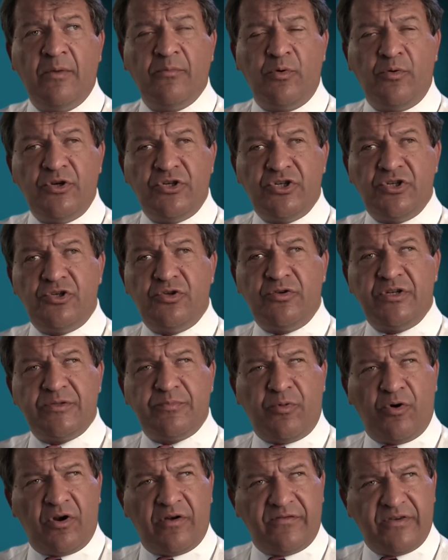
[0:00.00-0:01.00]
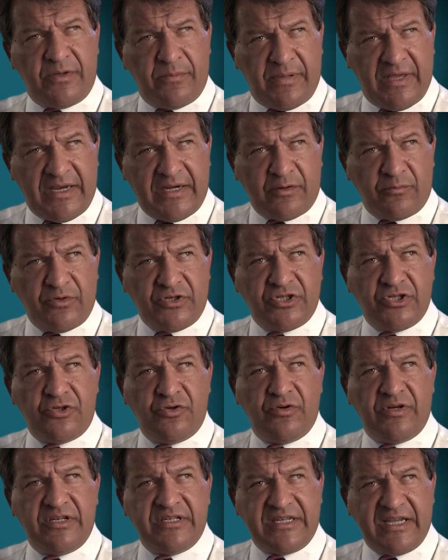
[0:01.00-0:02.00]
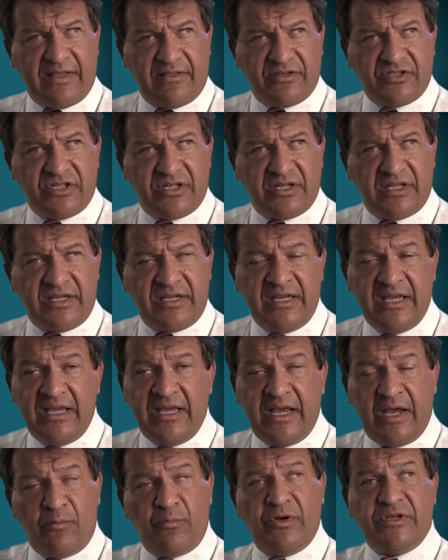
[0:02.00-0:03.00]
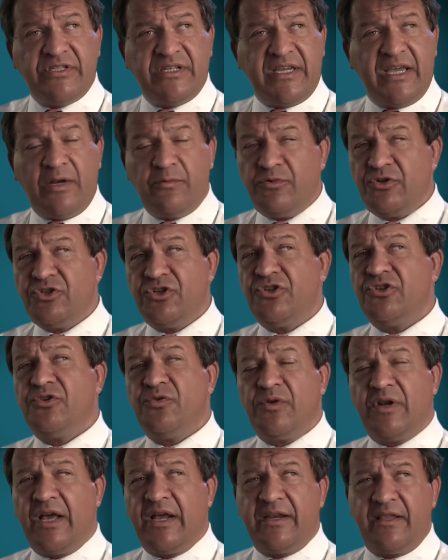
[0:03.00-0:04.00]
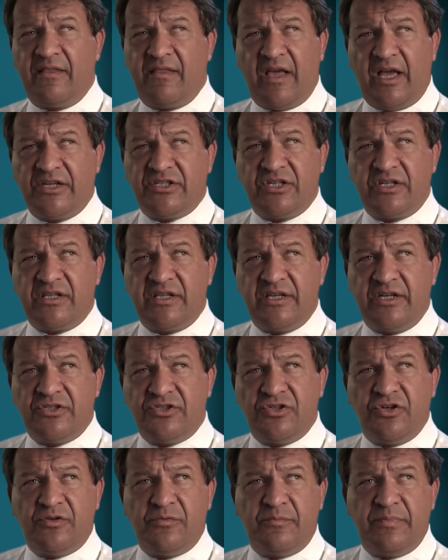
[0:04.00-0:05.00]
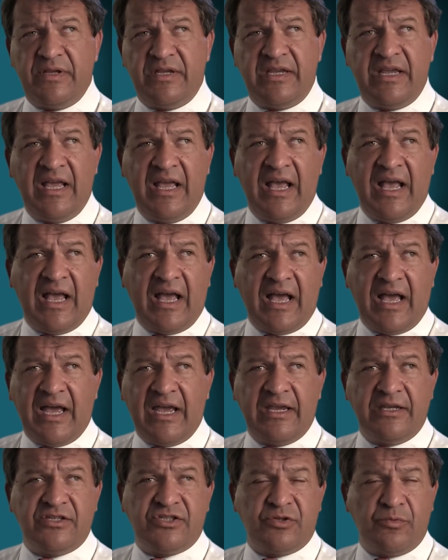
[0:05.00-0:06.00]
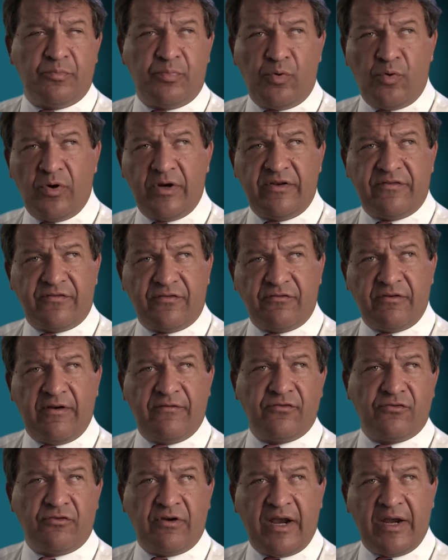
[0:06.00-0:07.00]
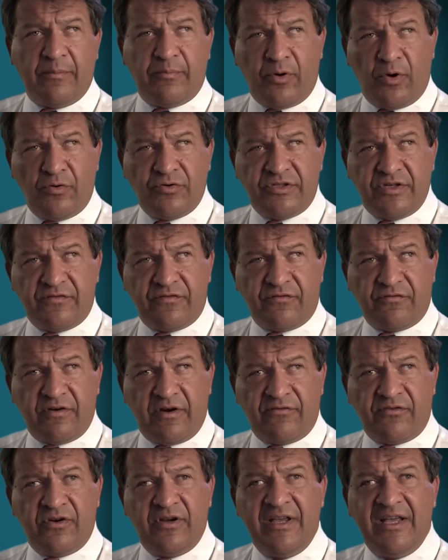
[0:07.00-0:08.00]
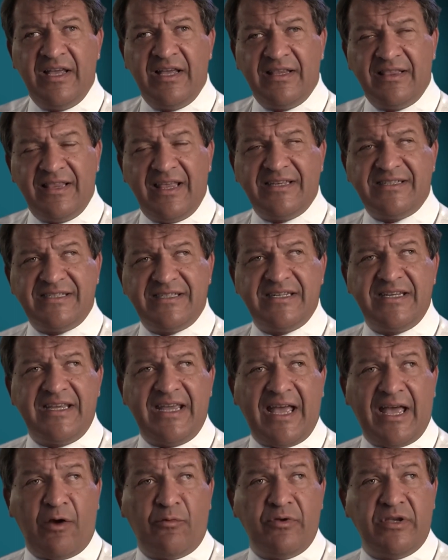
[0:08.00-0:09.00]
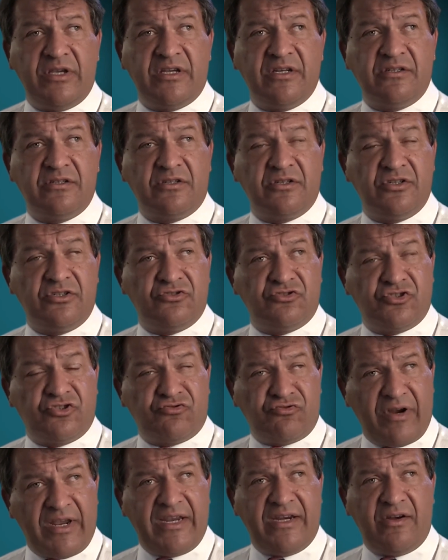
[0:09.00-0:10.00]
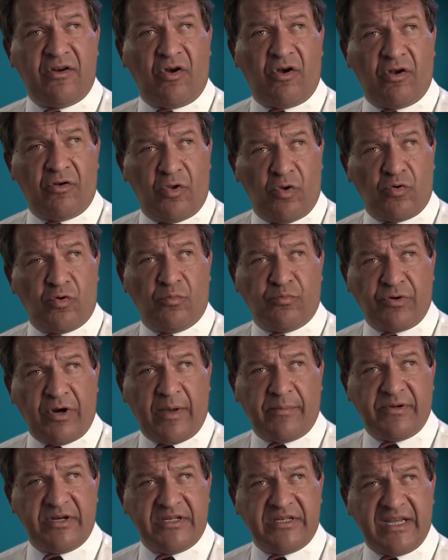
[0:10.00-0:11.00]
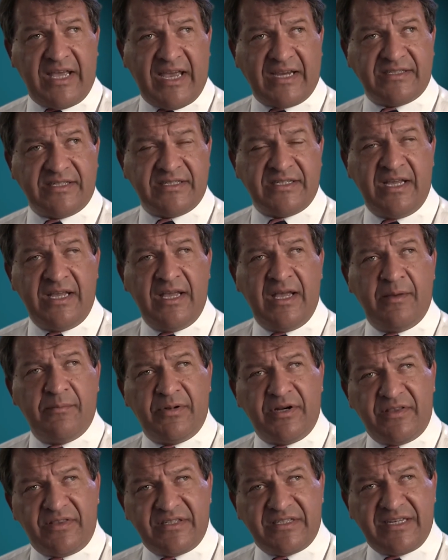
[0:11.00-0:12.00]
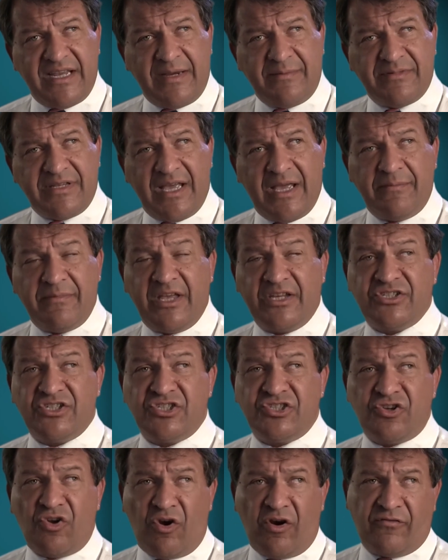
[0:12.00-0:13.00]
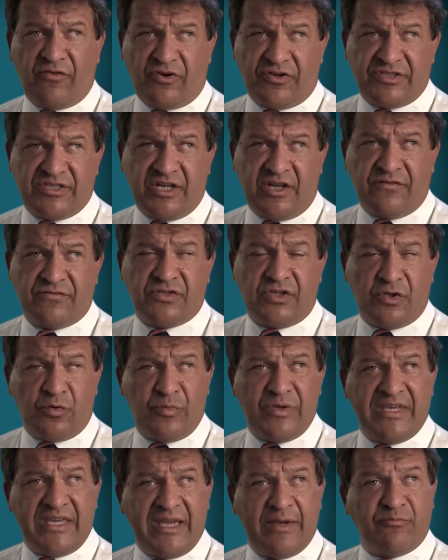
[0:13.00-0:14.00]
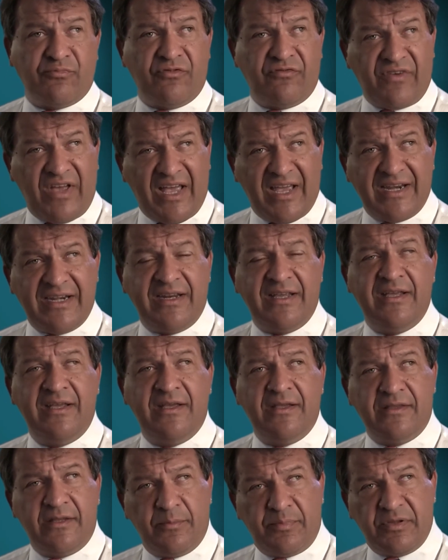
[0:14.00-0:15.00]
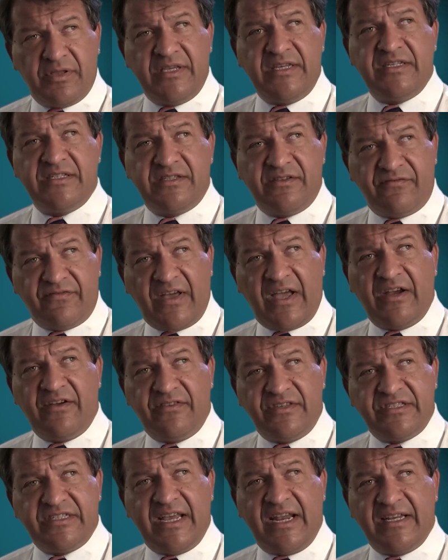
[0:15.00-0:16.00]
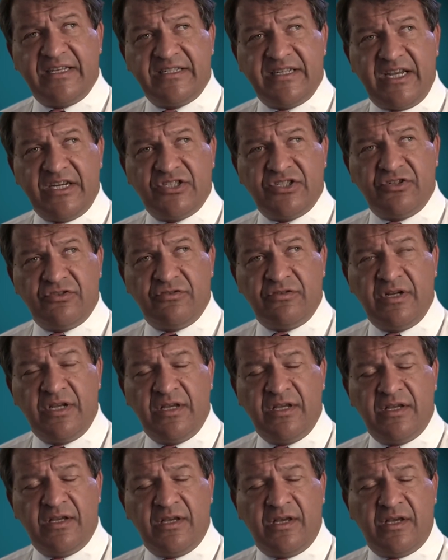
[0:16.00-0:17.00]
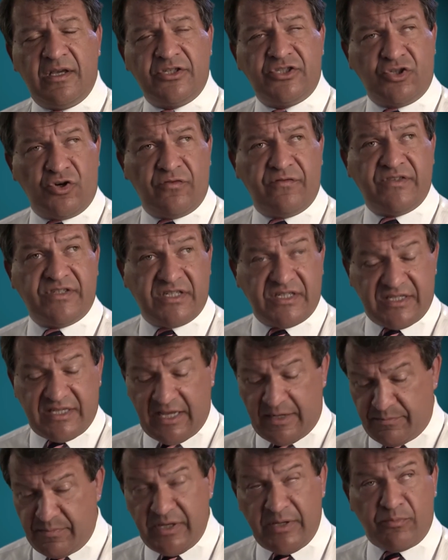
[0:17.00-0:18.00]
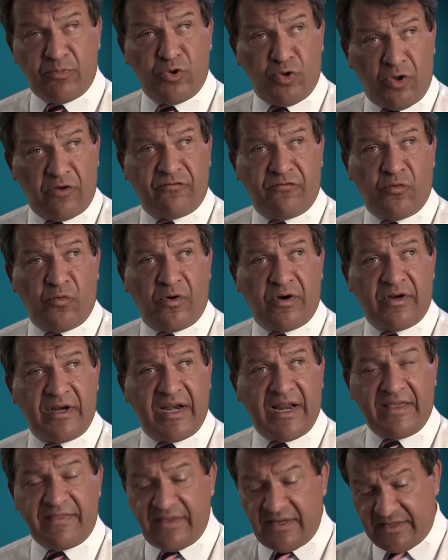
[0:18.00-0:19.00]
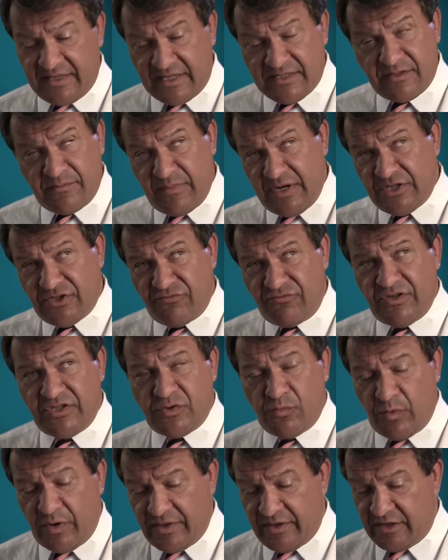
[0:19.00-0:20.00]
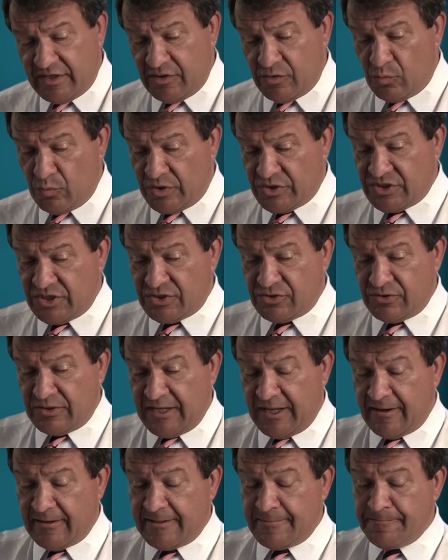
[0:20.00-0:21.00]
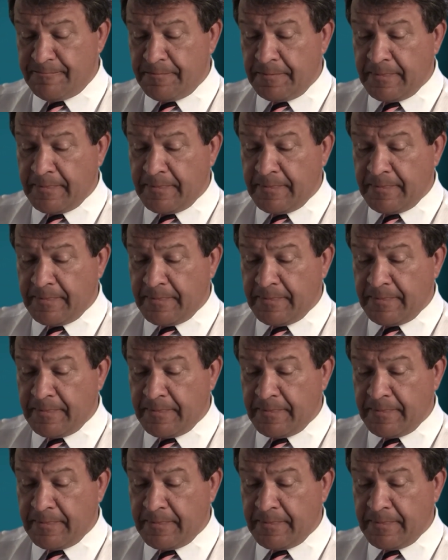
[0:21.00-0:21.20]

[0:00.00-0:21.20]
But we should do it as part of a debate, and we should do it intelligently. And once again, we shouldn't do it ideologically. It shouldn't be, I support it forever, I oppose it forever. Let's see how we can constrain our local property taxes, but at the same time not starve ourselves so that we can't provide the police, the fire, the sanitation services that people look for. And I think that's a major reason why they're here in Westchester County.